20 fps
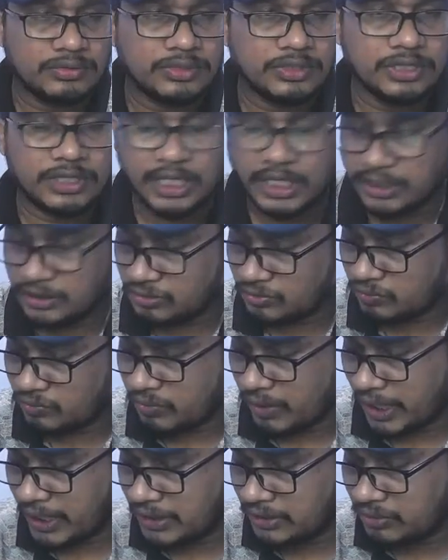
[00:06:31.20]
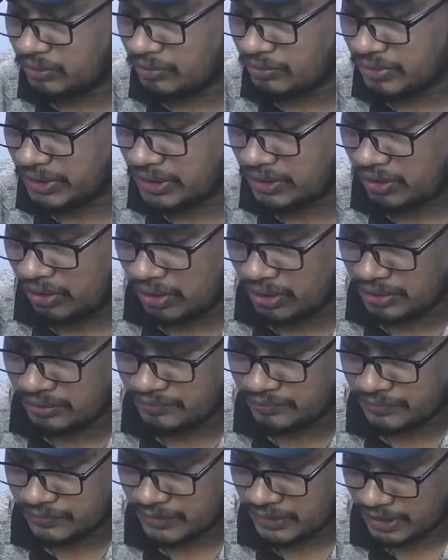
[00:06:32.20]
They, why do we call
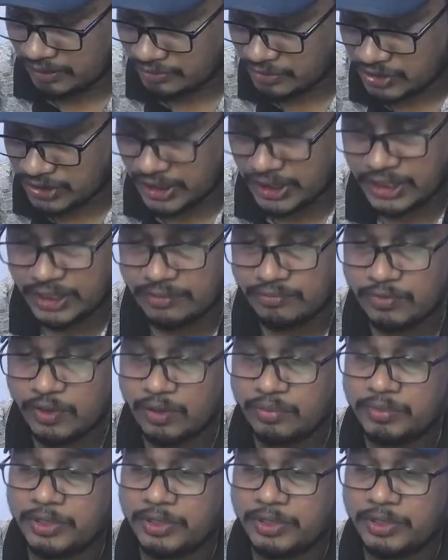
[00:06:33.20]
them stative verb?